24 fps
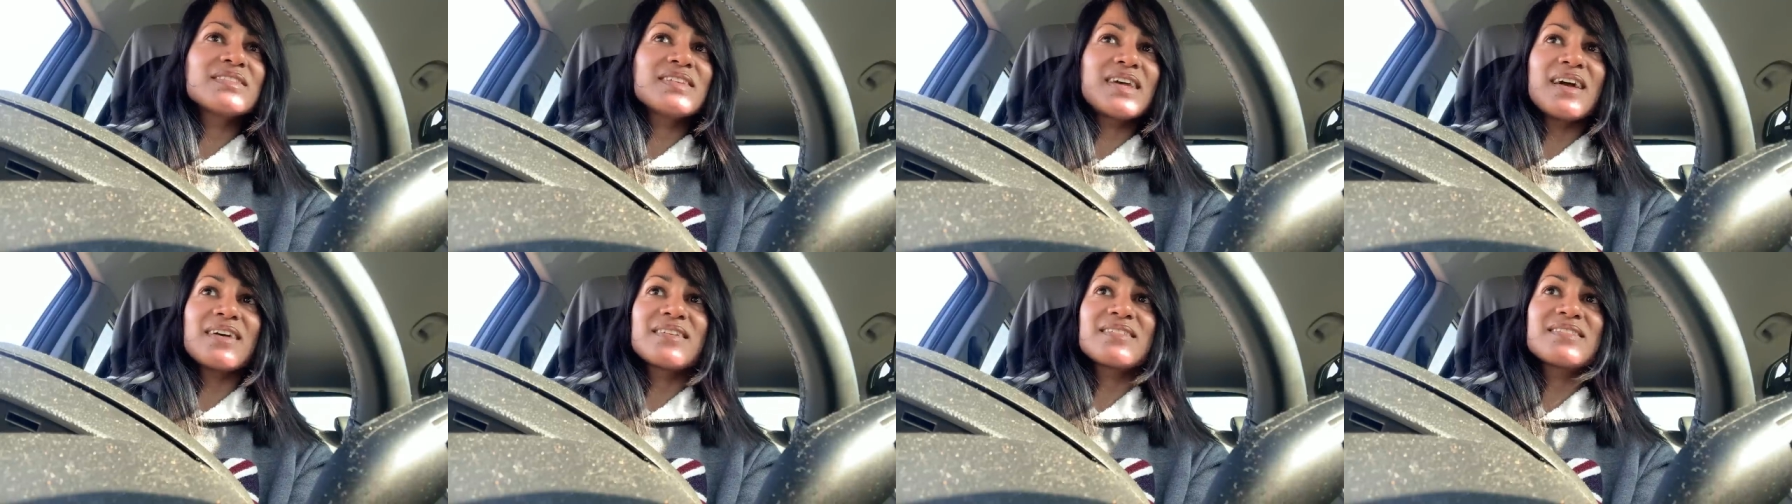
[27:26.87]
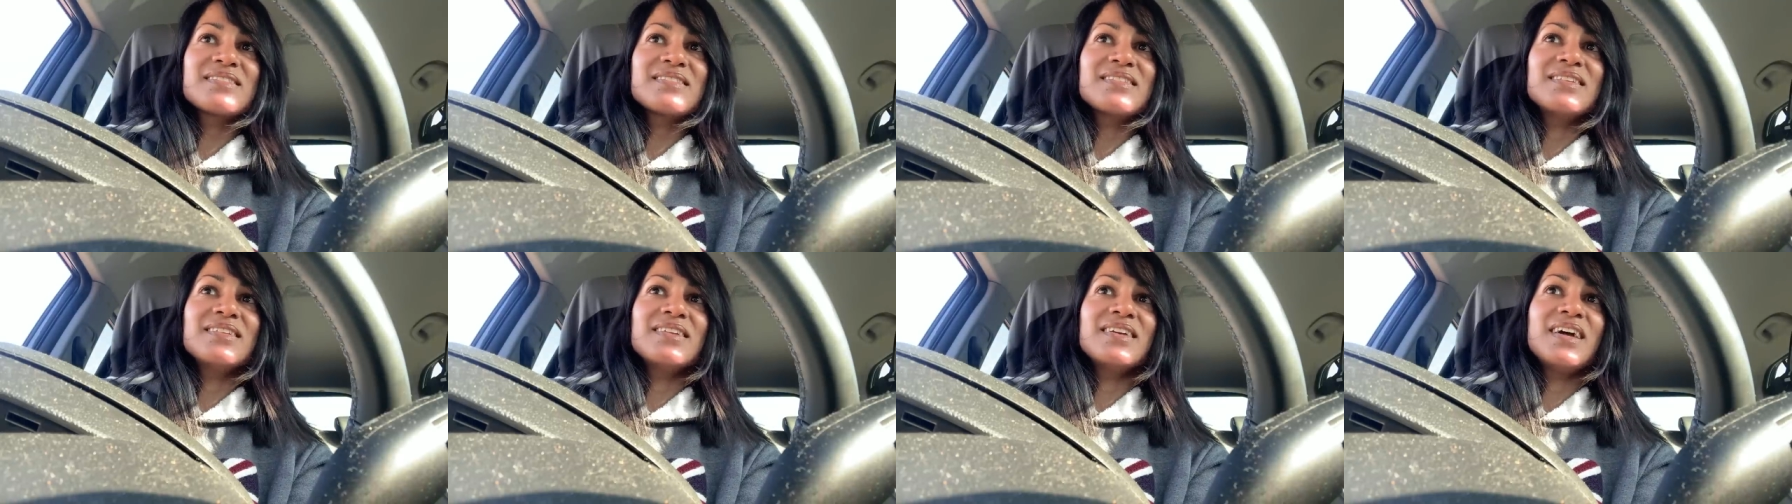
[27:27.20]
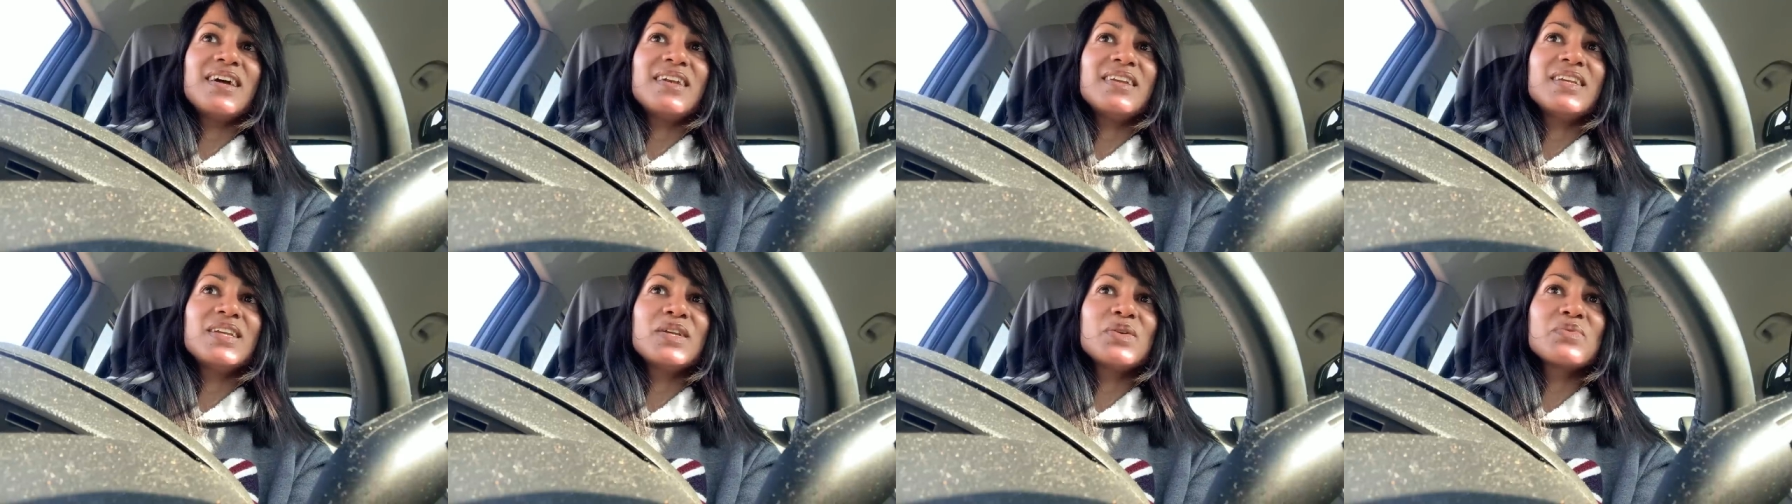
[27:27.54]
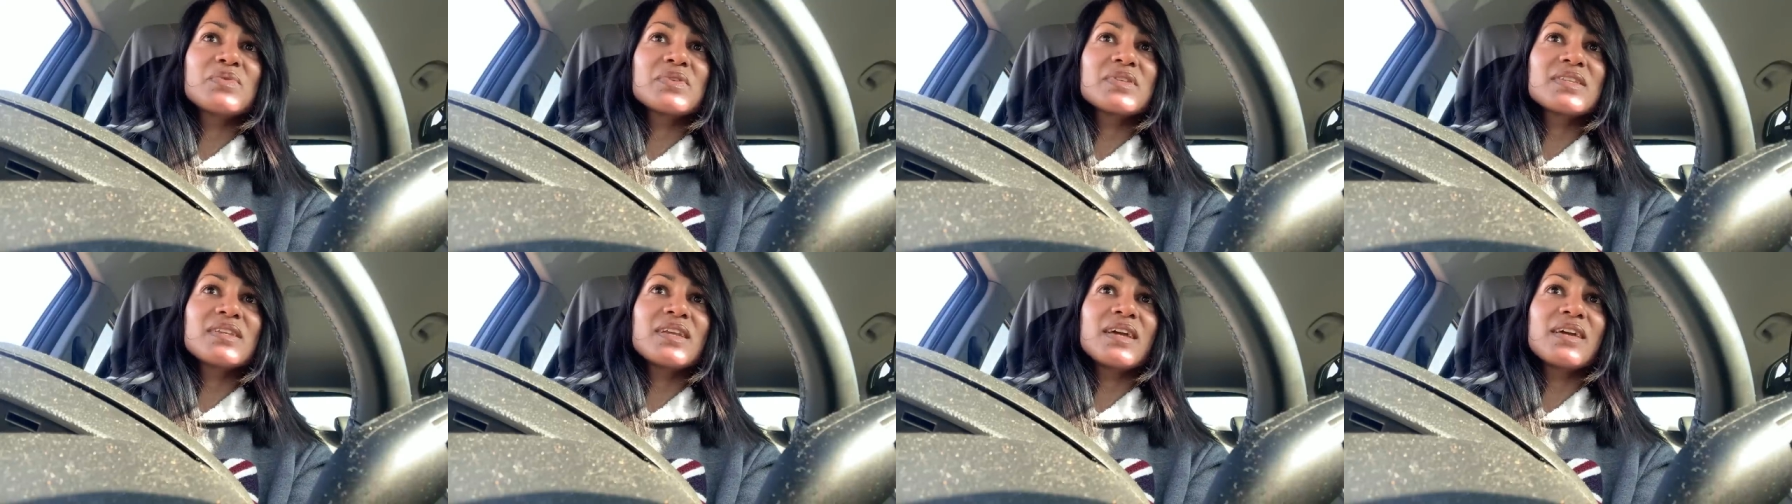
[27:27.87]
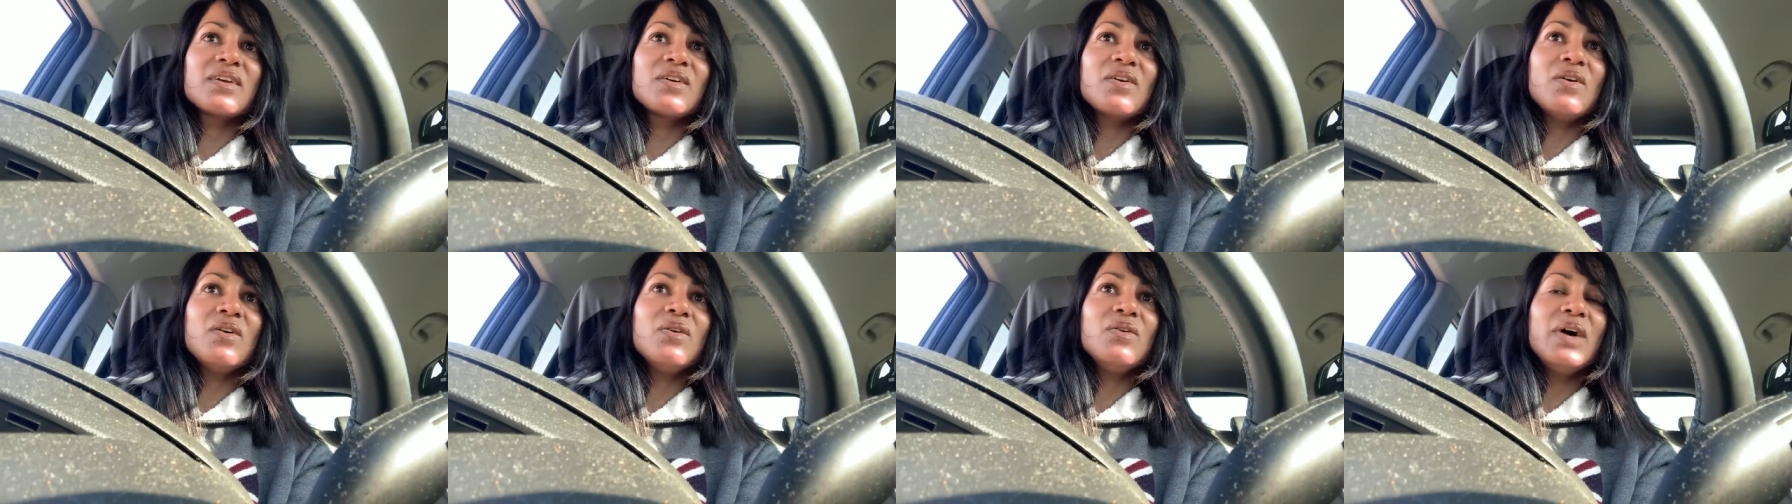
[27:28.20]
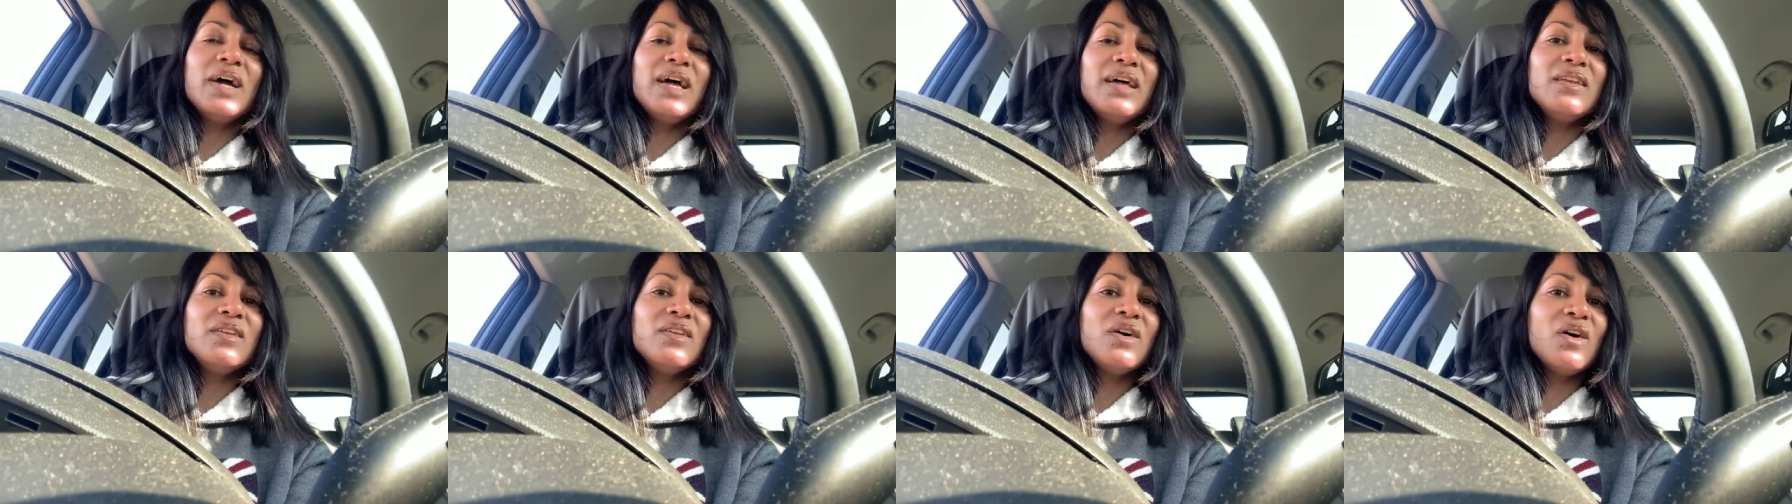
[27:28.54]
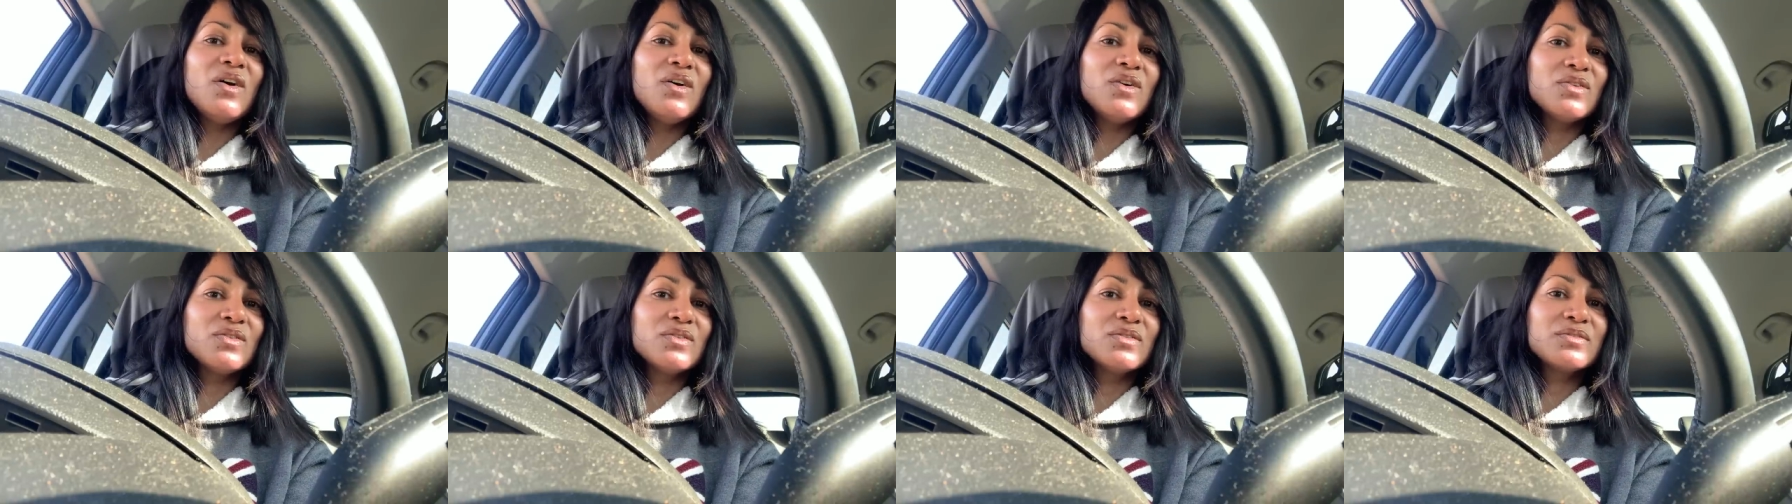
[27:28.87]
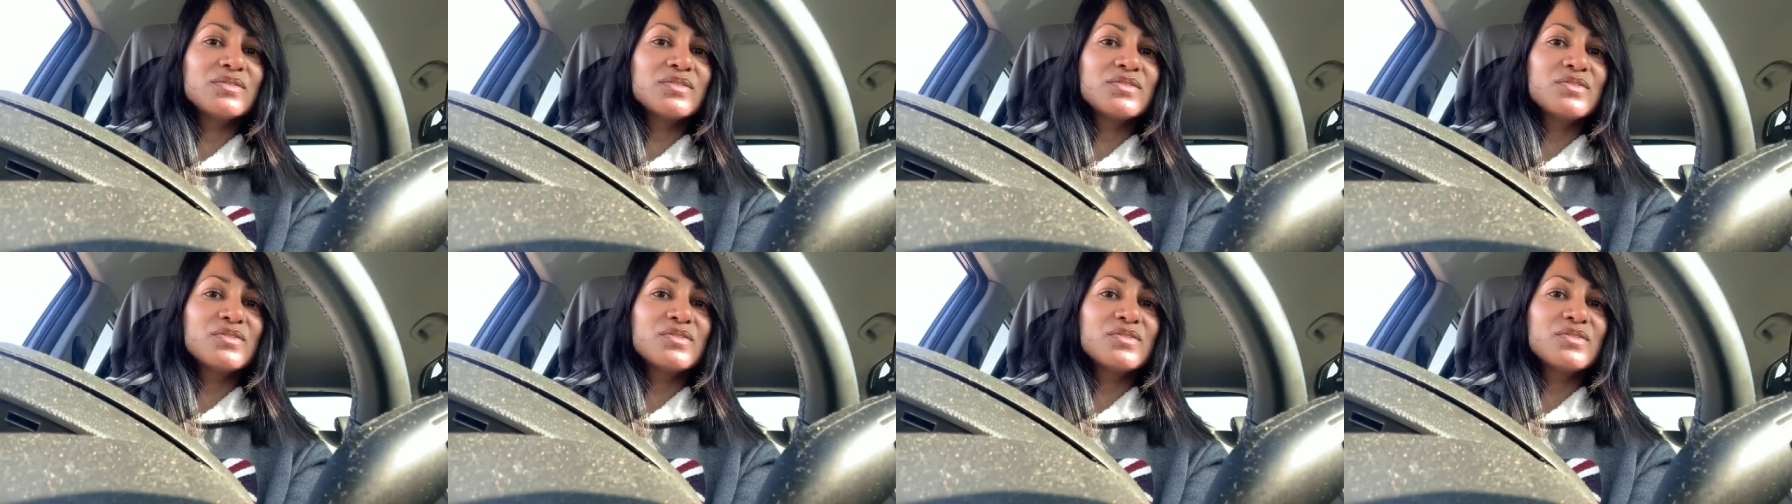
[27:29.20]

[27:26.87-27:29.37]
taxi and he was like, oh hello,